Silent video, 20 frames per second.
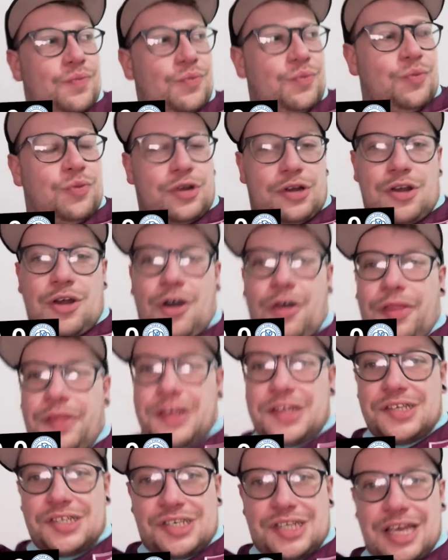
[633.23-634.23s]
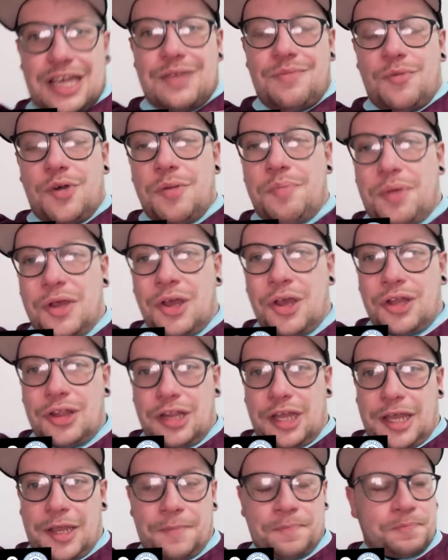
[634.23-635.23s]
we're not this team, we're
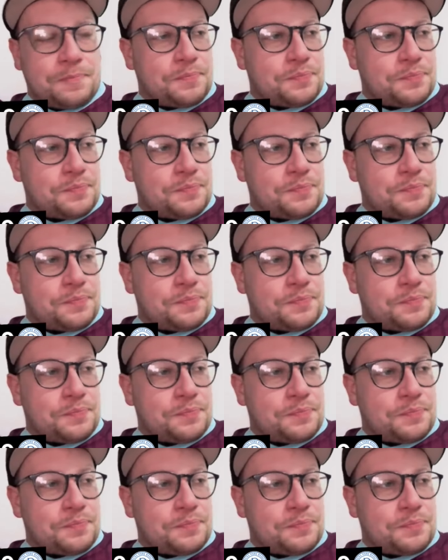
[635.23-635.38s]
Burnley.